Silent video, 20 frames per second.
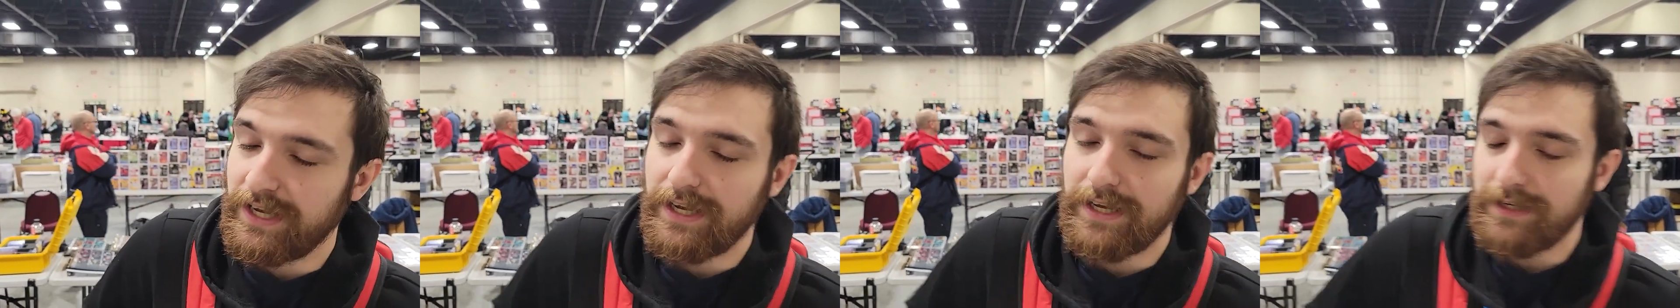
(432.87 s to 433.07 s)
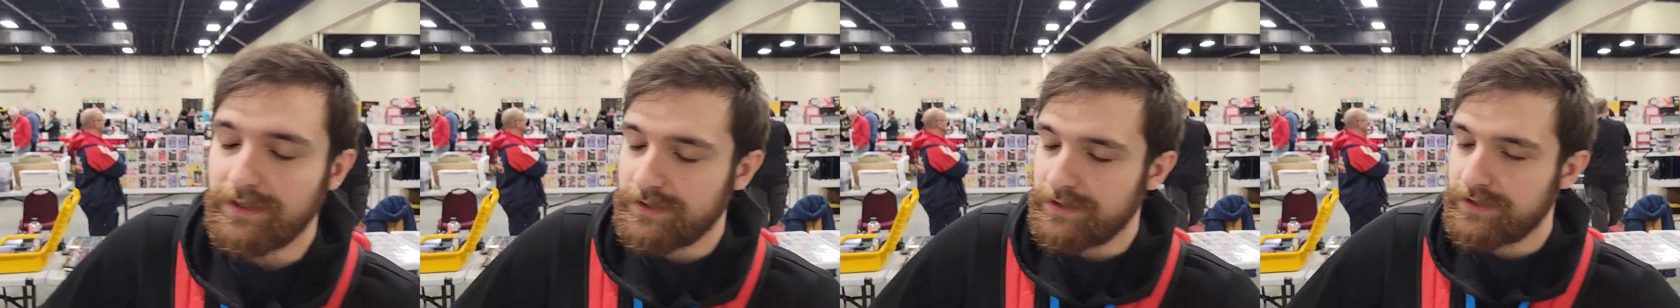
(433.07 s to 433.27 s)

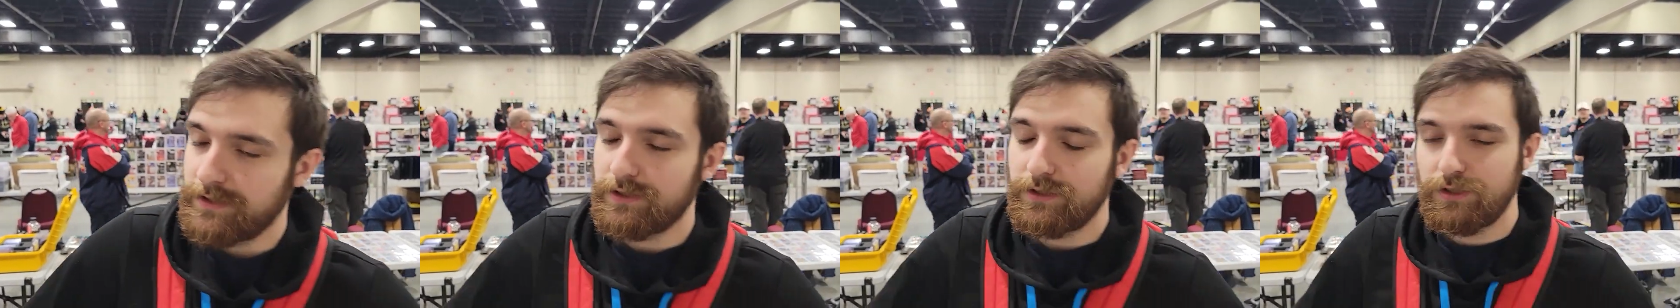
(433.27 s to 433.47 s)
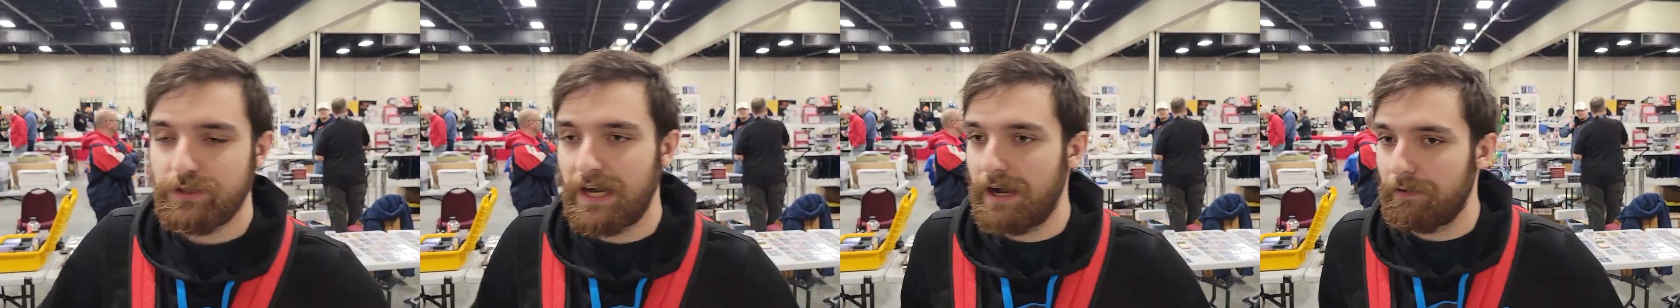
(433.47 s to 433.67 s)
Diggs,
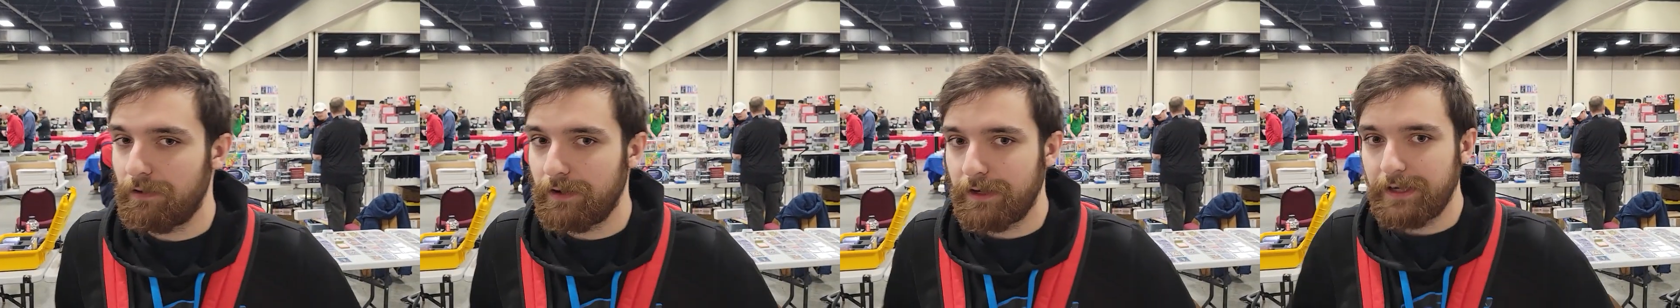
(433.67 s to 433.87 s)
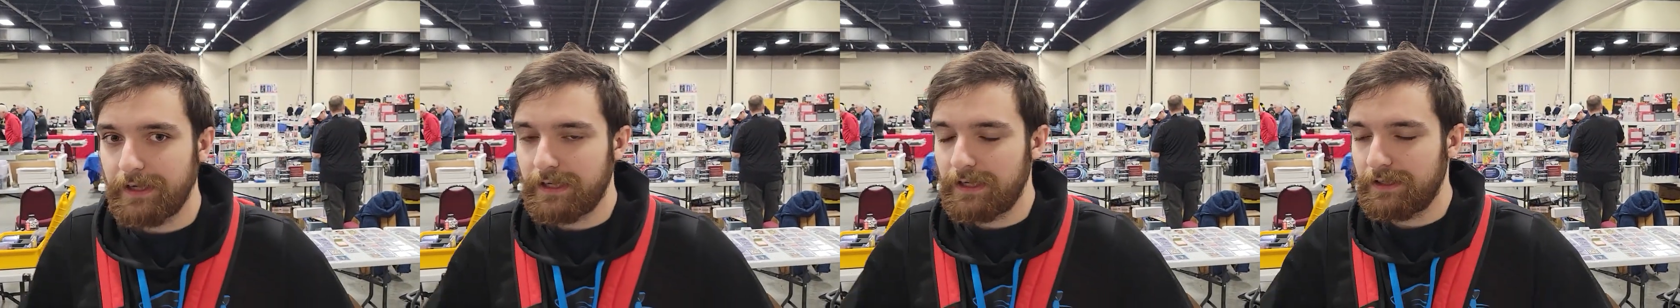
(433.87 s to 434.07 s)

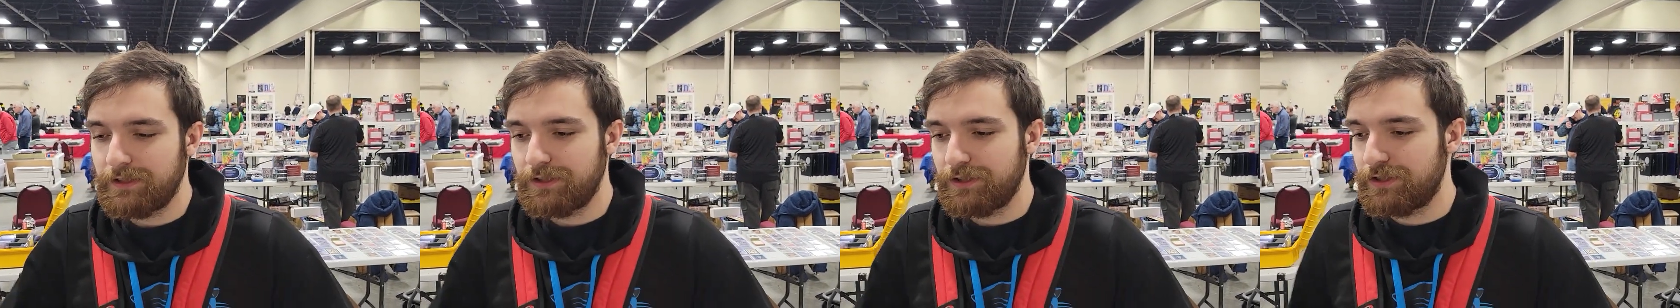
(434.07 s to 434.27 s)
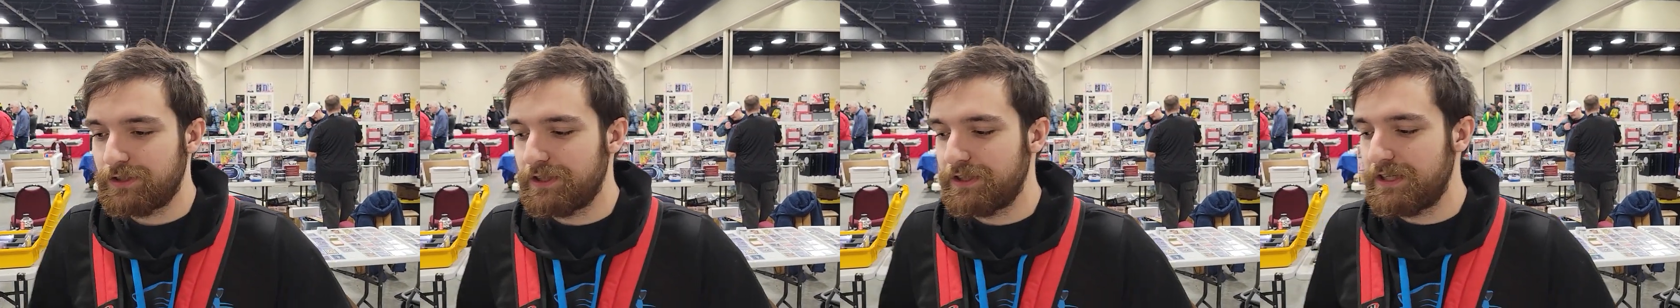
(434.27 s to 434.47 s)
Tyreek. It's
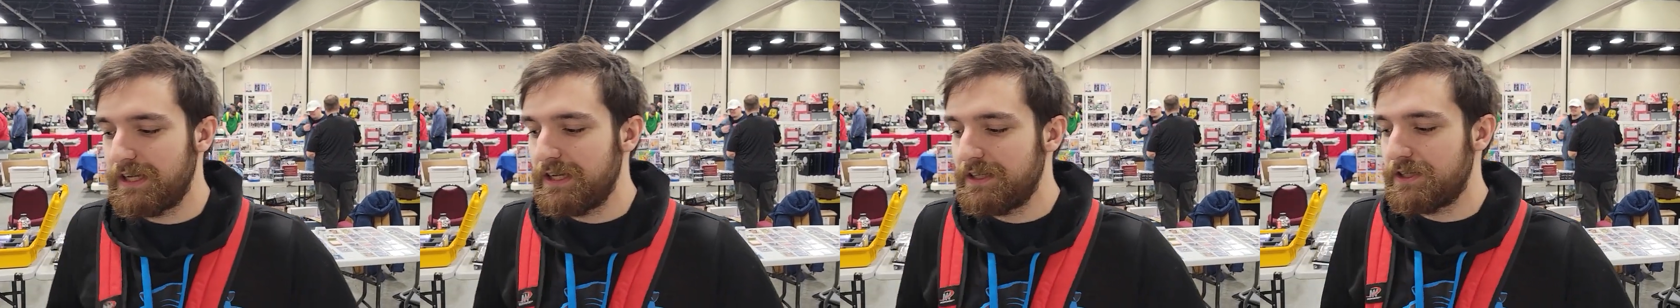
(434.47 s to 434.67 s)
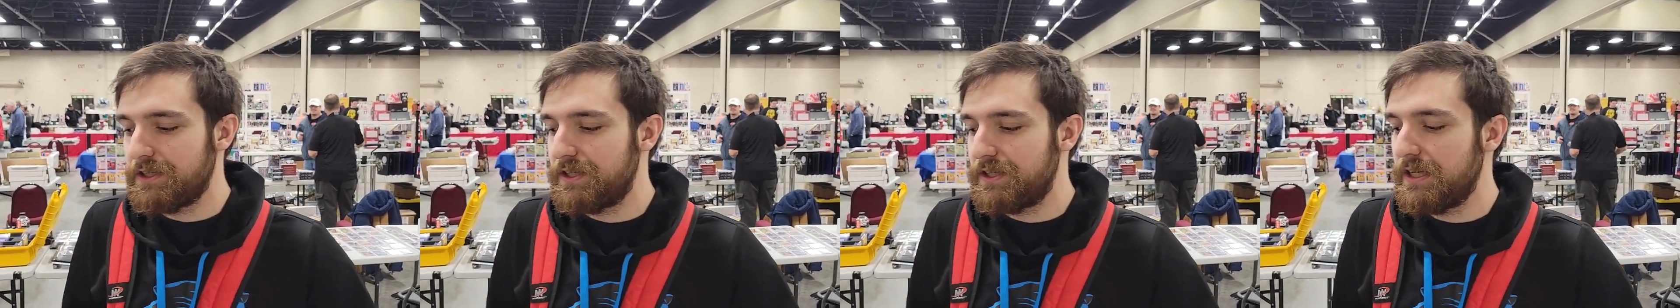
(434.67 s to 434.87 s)
just
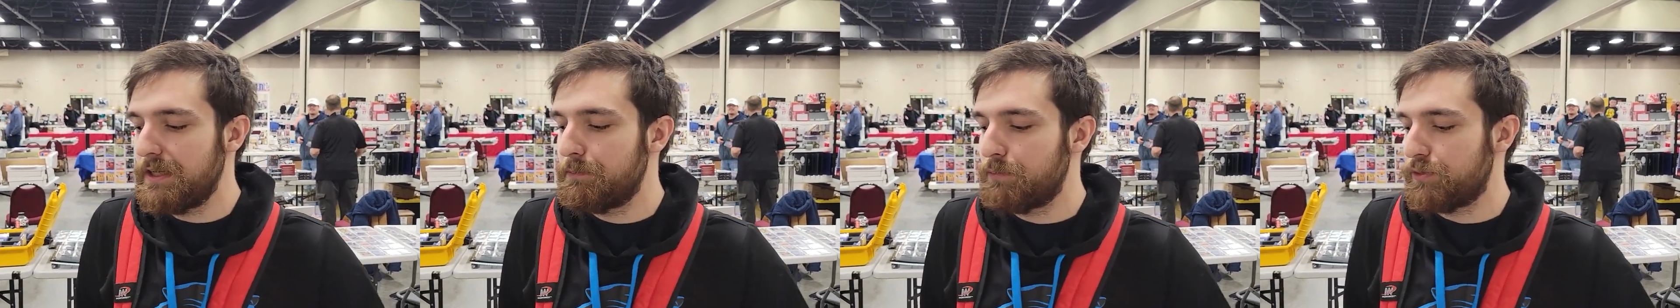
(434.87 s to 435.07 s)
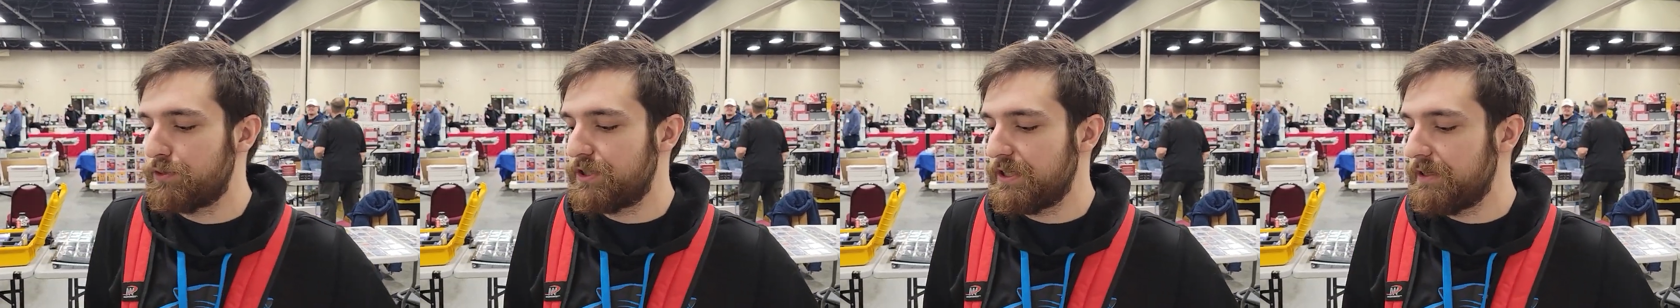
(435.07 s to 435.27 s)
it's a
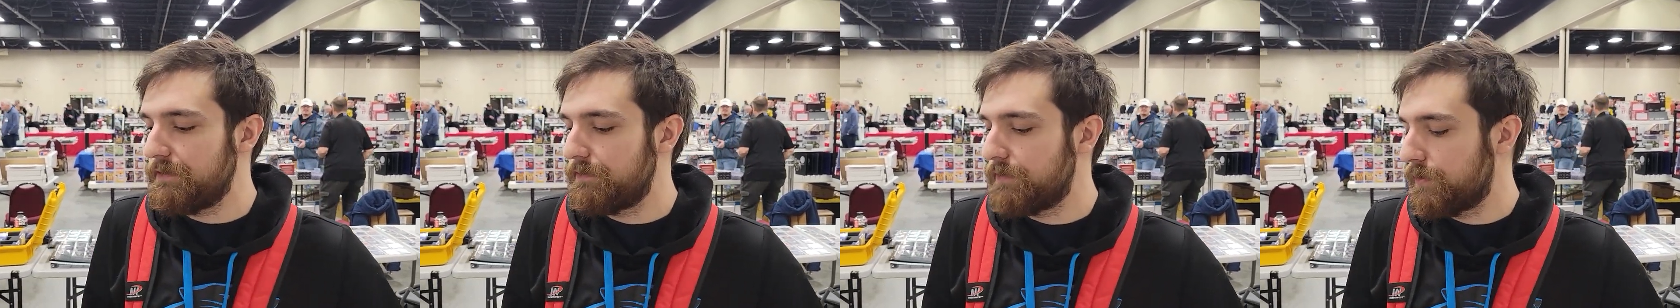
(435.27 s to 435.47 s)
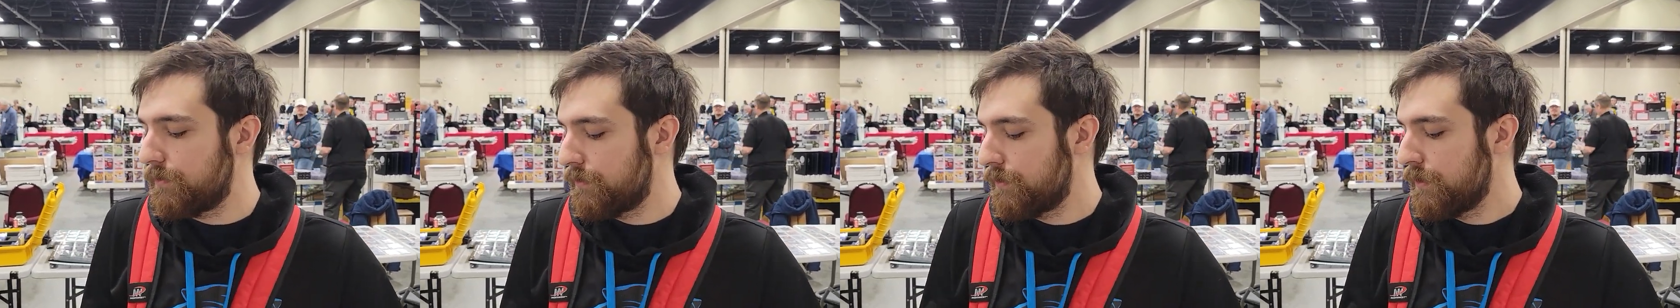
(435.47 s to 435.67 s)
deep
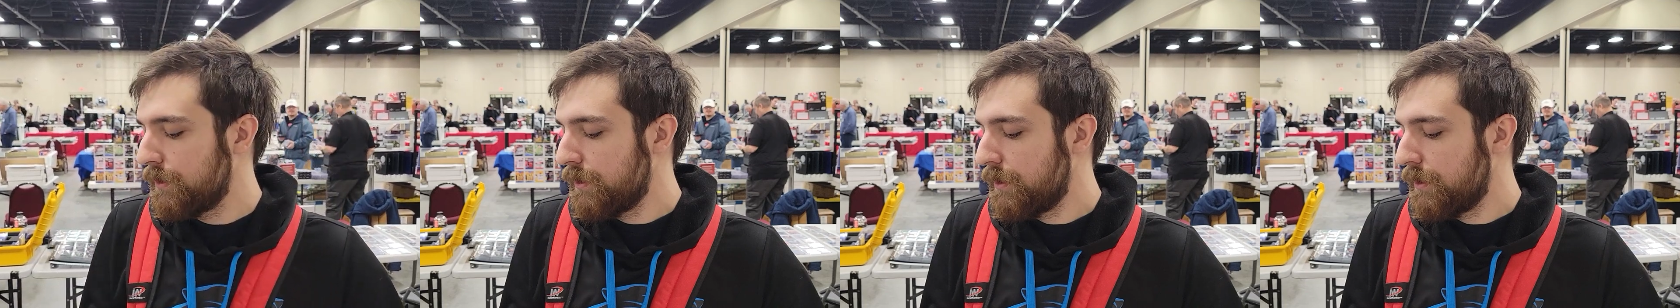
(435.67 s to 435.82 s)
receiver